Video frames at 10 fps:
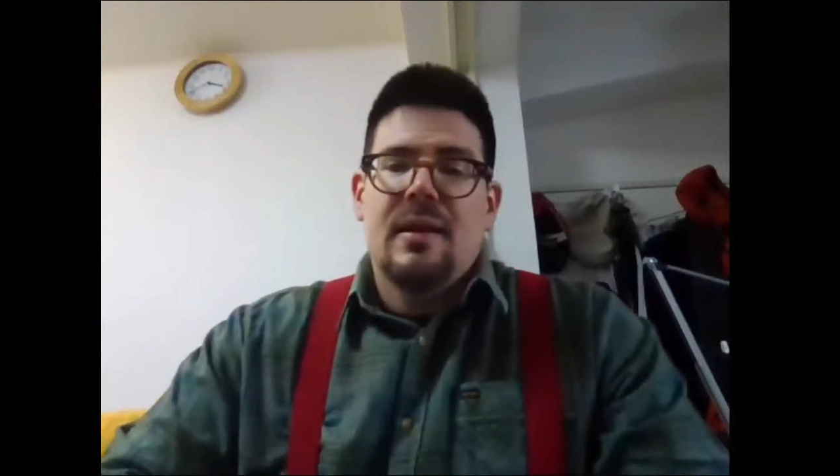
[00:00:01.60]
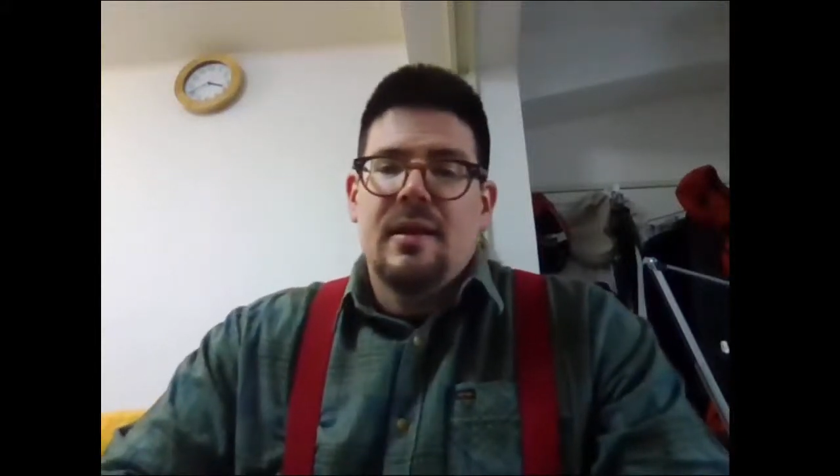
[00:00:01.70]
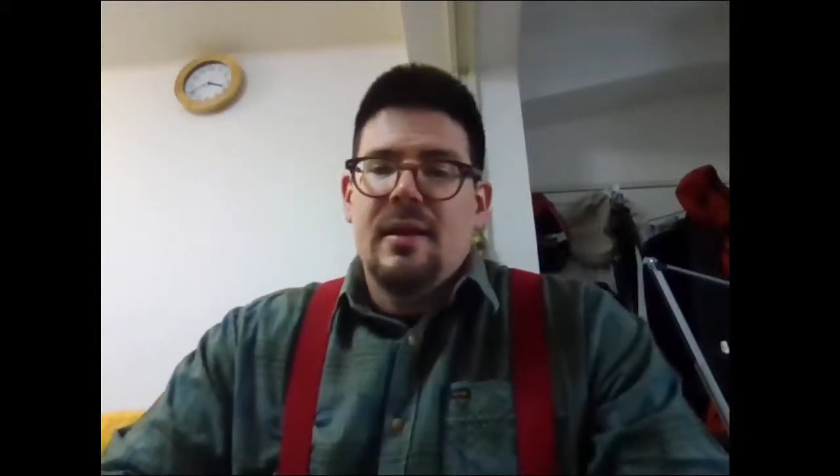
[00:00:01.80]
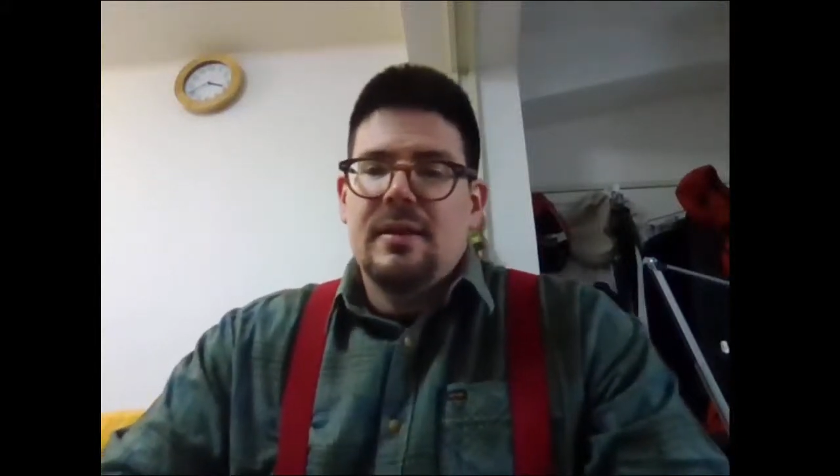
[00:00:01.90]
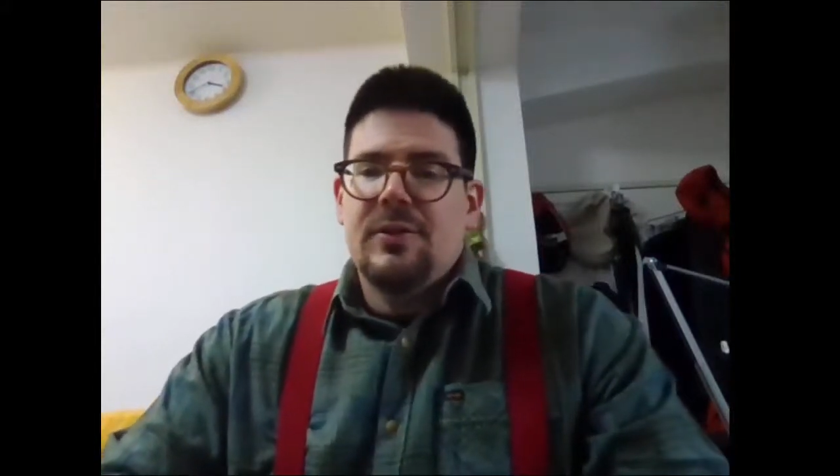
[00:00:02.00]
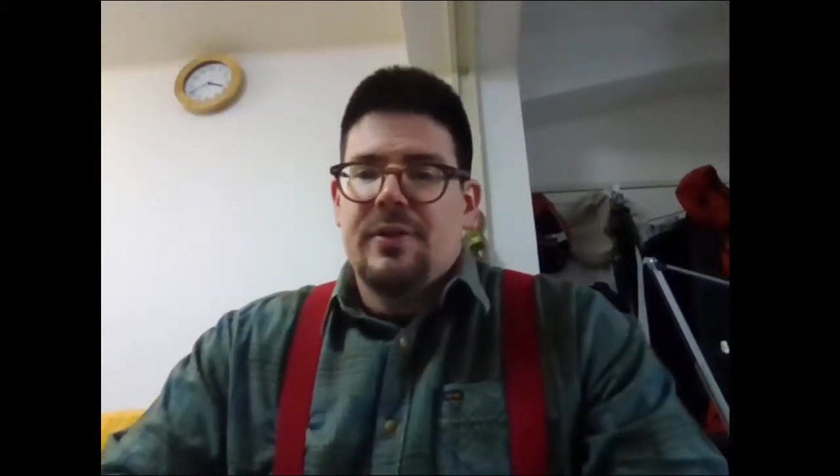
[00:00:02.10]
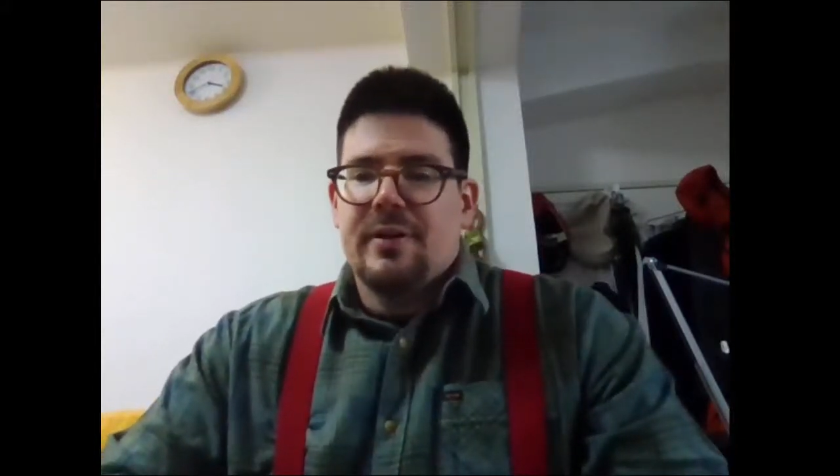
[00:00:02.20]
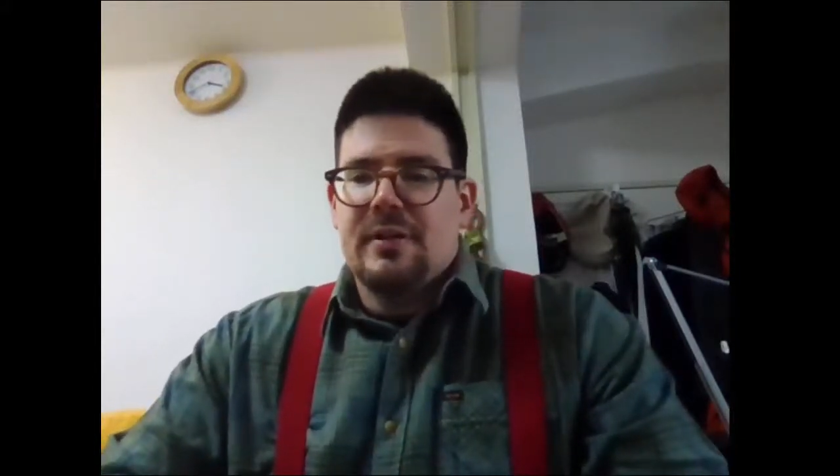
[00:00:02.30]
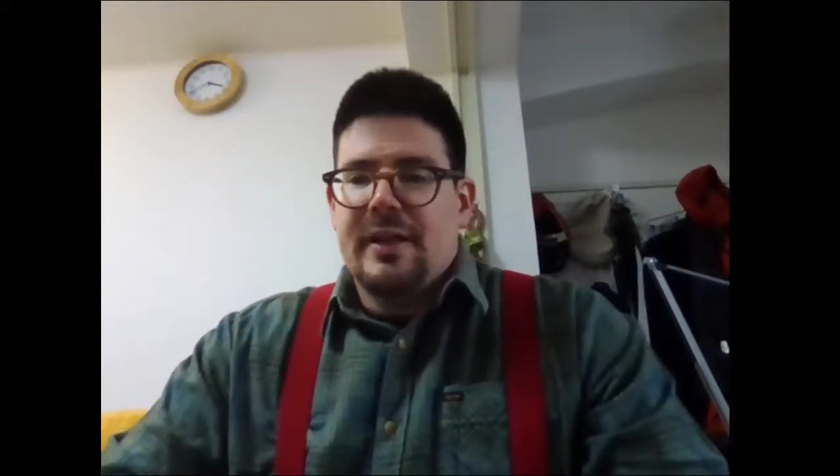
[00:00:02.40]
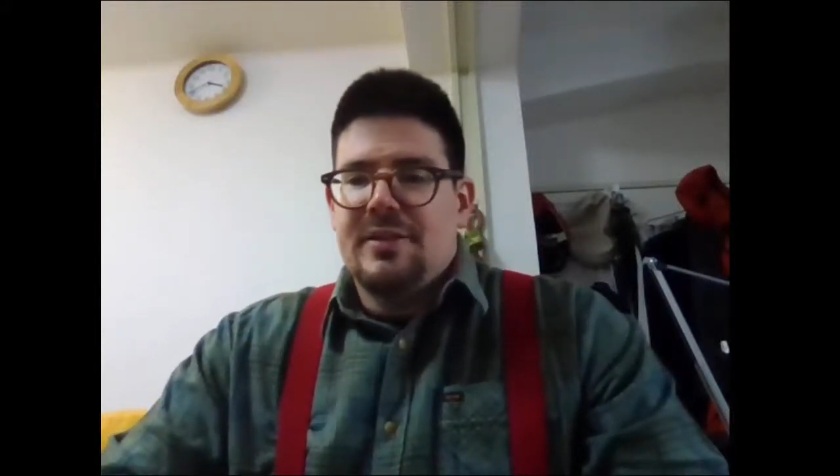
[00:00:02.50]
Hello there,
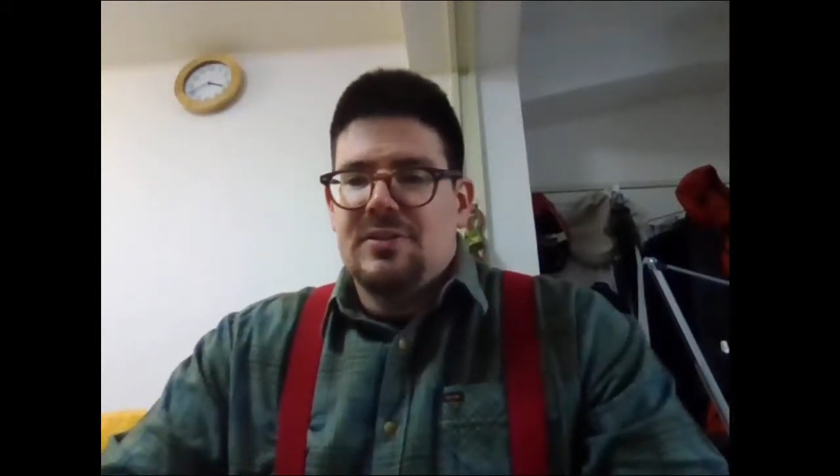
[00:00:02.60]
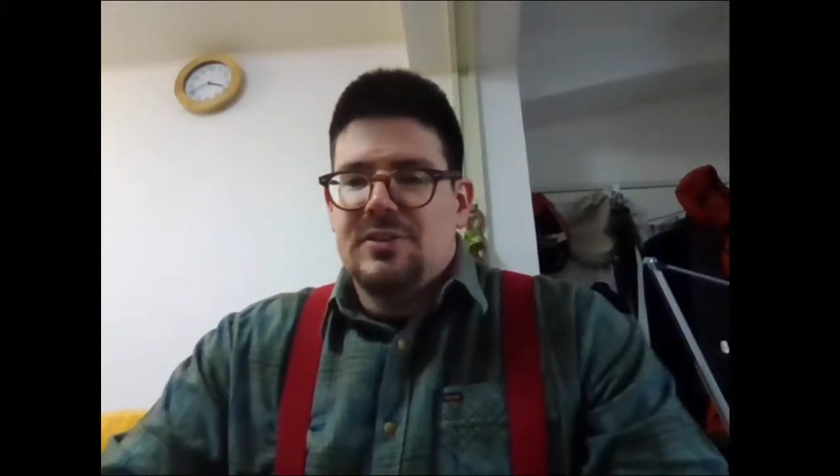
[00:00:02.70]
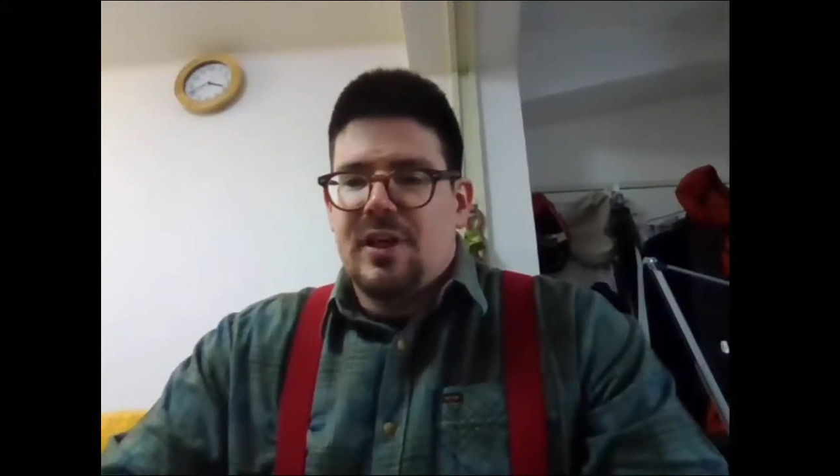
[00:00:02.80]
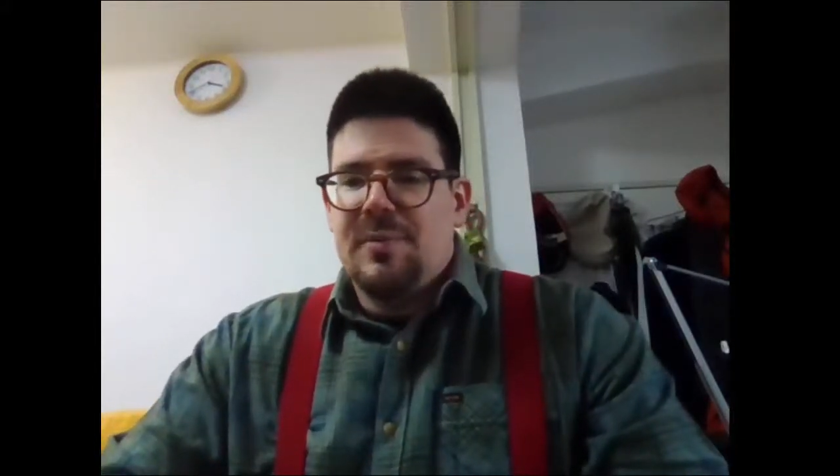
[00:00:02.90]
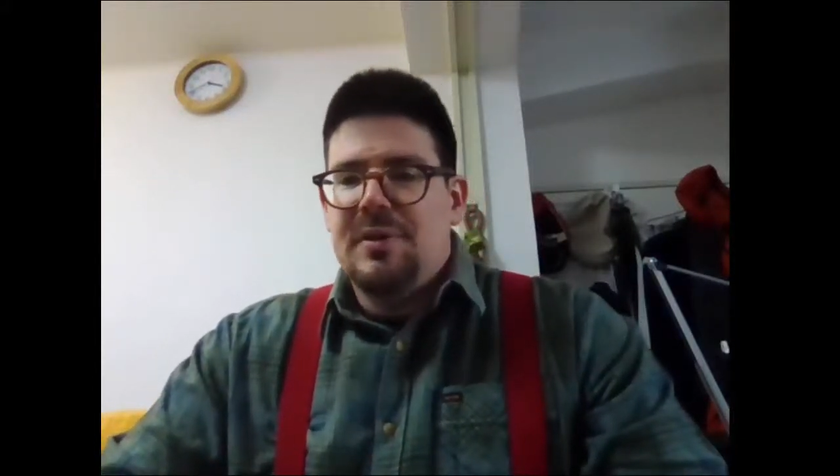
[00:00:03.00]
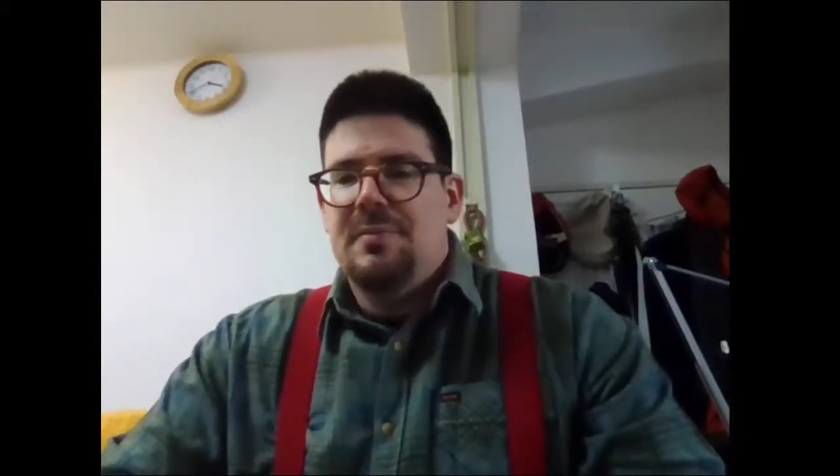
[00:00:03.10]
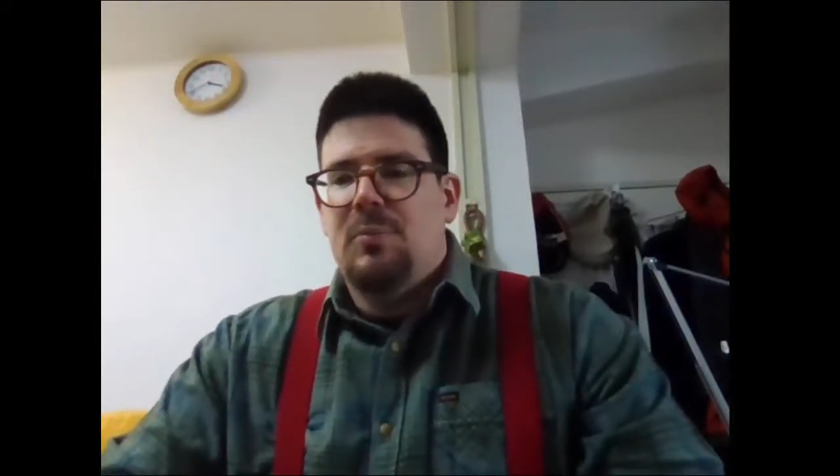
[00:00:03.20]
ladies and gentlemen,